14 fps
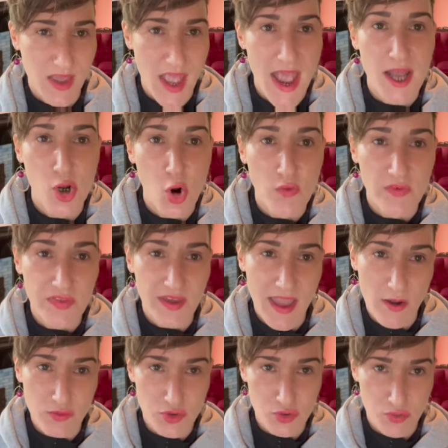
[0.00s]
An
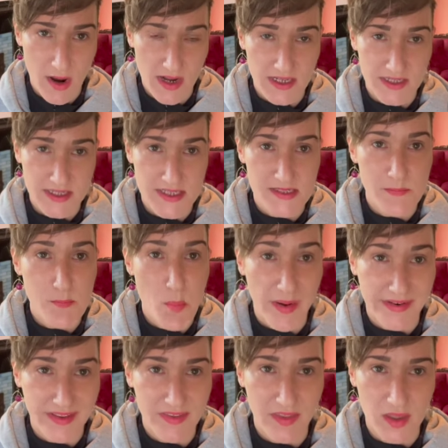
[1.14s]
over-the-counter credit is
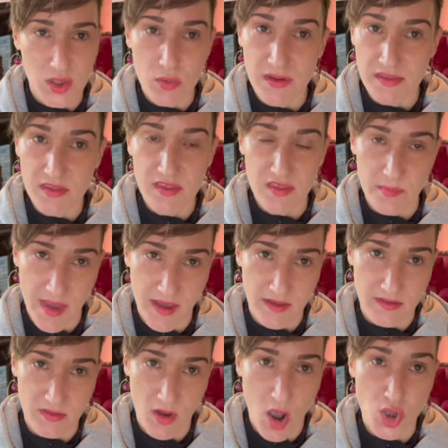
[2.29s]
money that you get to
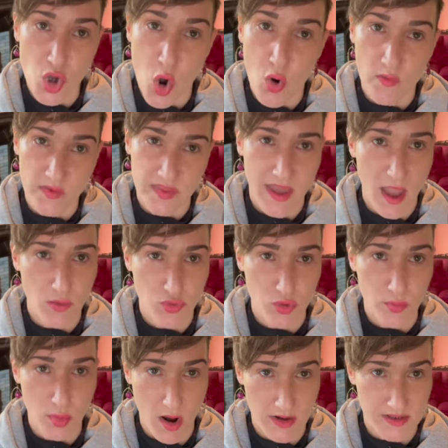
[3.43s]
spend on over-the-counter
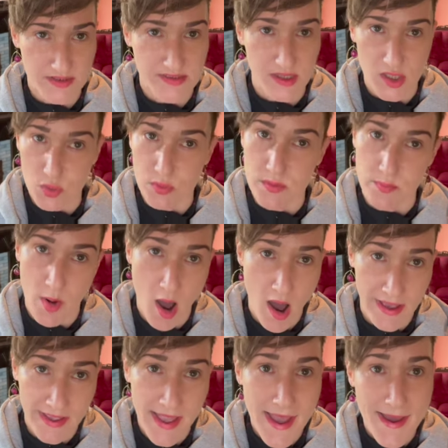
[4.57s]
products that you would
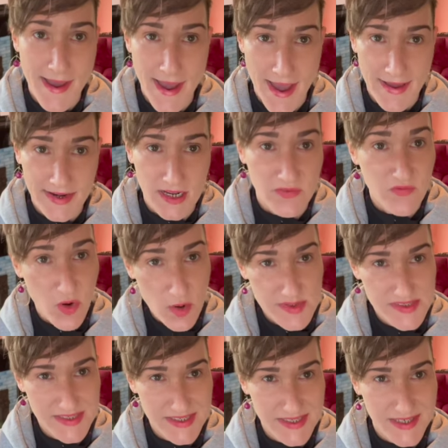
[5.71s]
buy at a
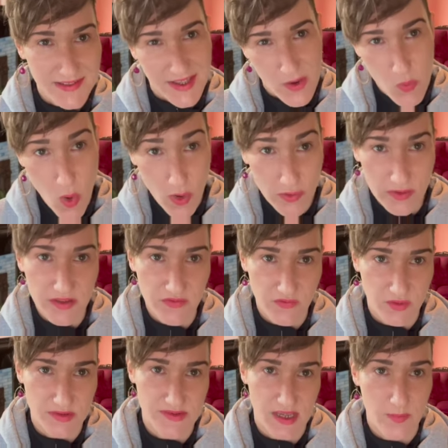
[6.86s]
pharmacy, like Walgreens, for
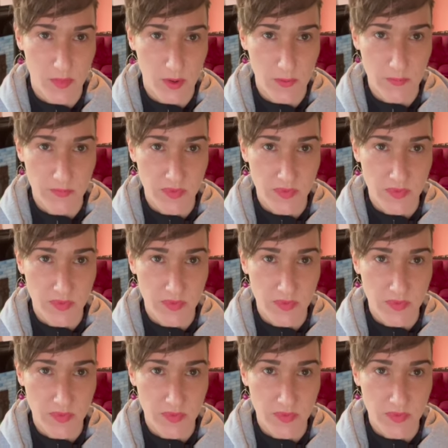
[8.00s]
example.